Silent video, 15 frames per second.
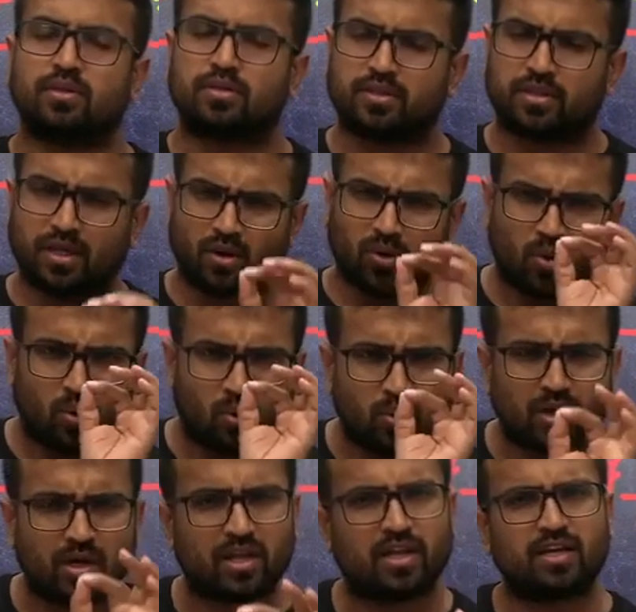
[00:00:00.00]
the
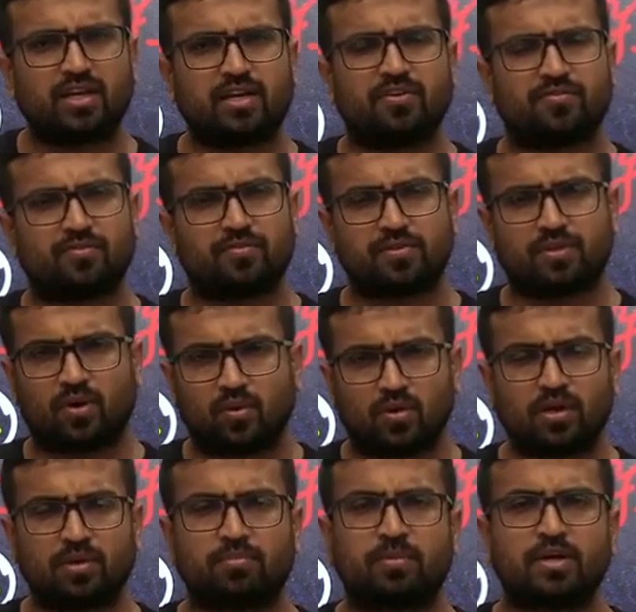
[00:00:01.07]

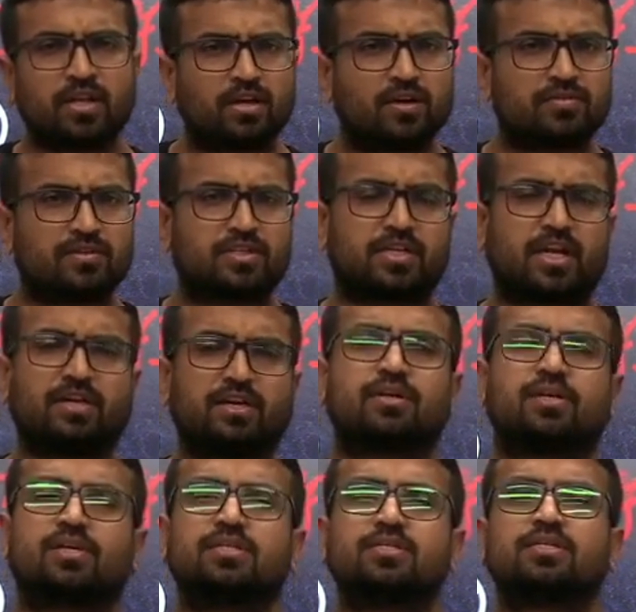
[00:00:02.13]
only meaning of the statement
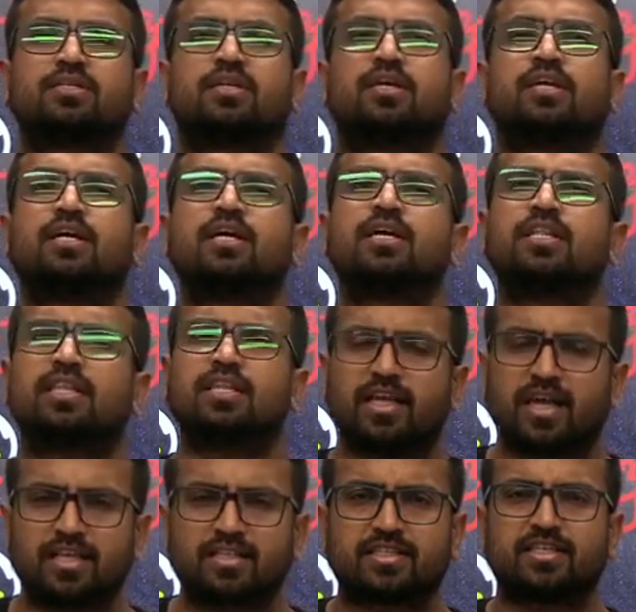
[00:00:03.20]
is
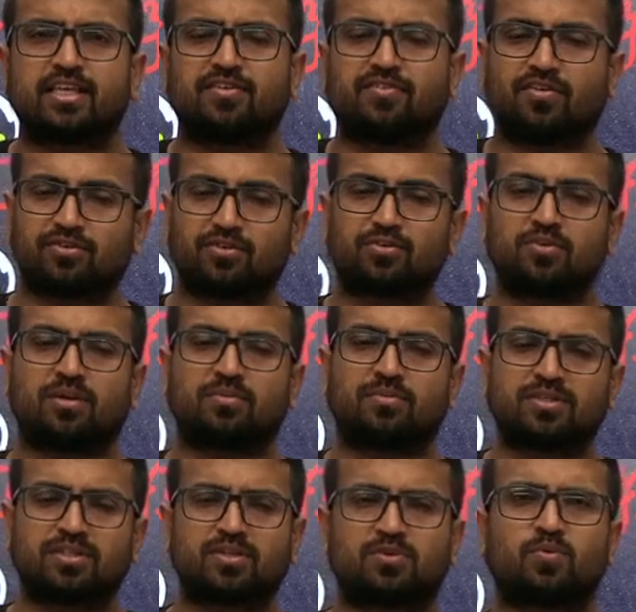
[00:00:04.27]
the HCF of the two
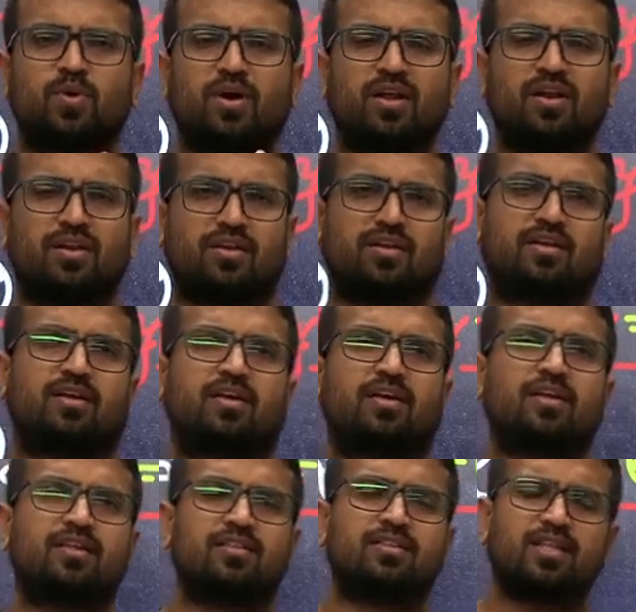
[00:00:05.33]
numbers is 1.
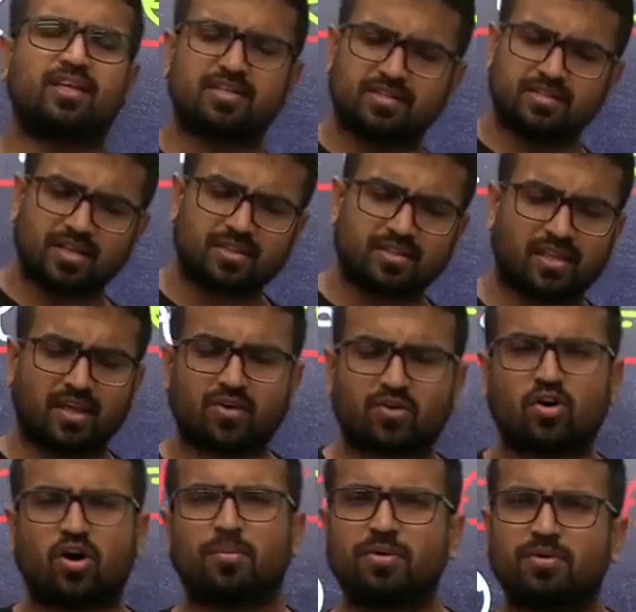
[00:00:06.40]
There is nothing
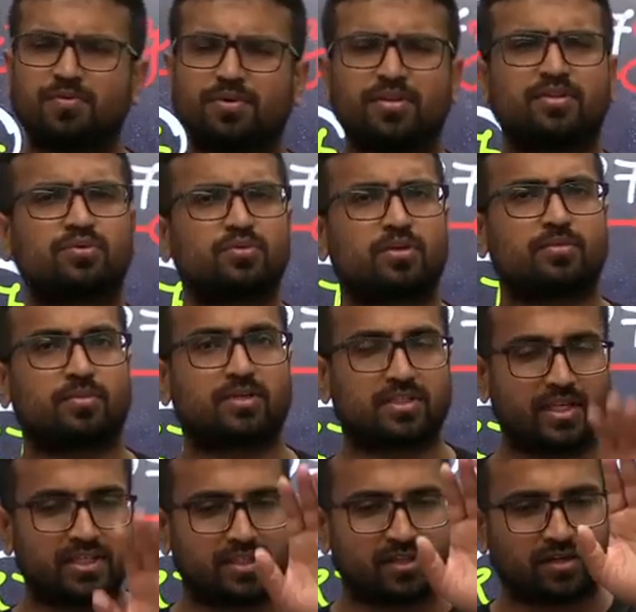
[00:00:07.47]
common between the two numbers.
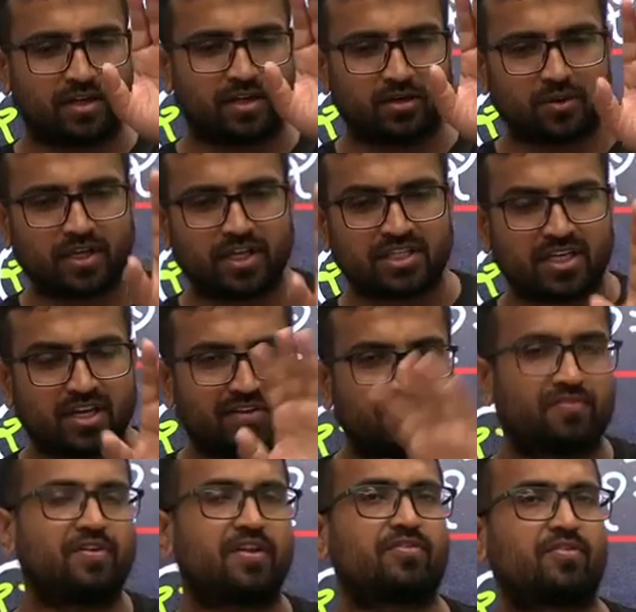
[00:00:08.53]
Is it clear to each and
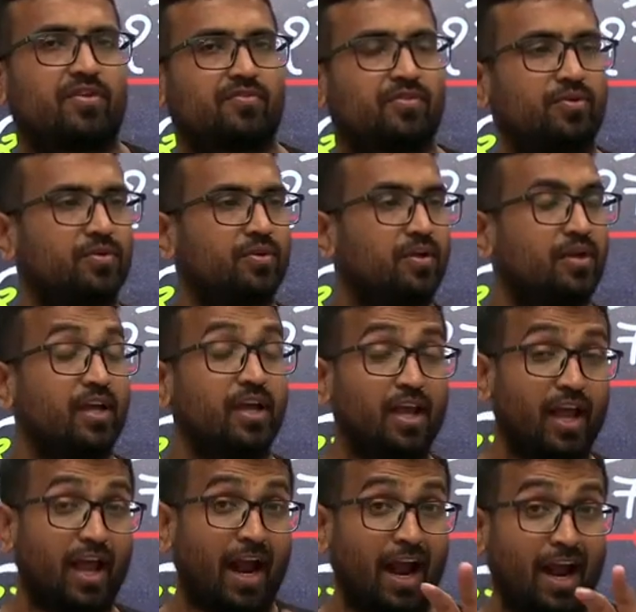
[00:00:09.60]
every one of you?
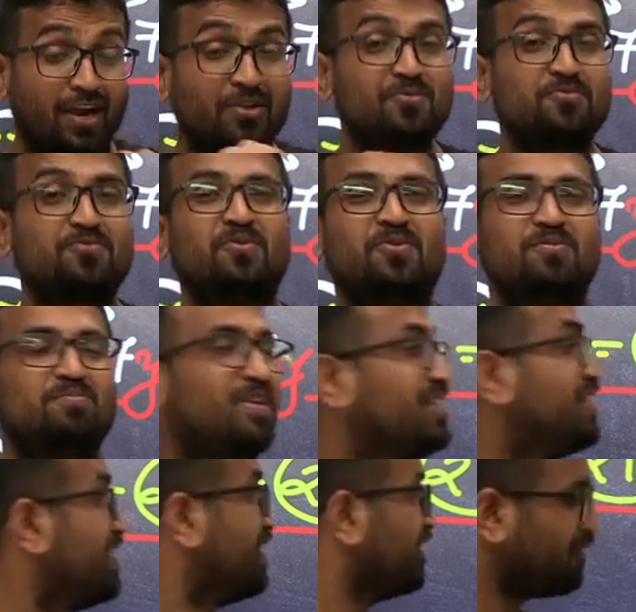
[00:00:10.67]
And you won't
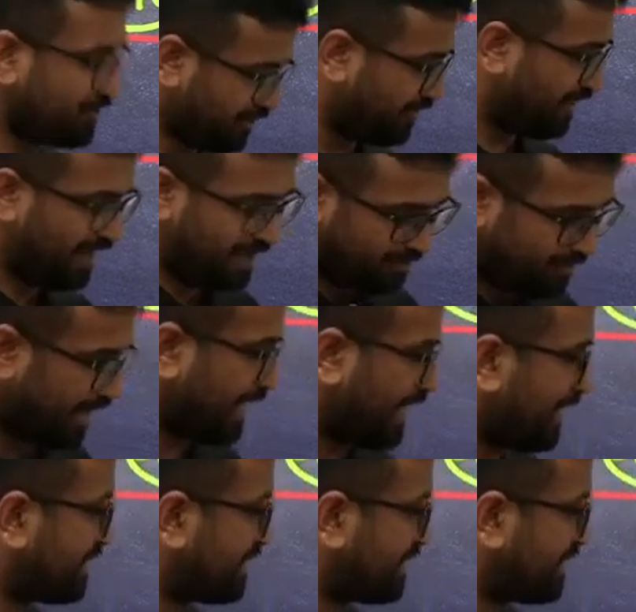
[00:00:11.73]
be... Okay, fine, let me take an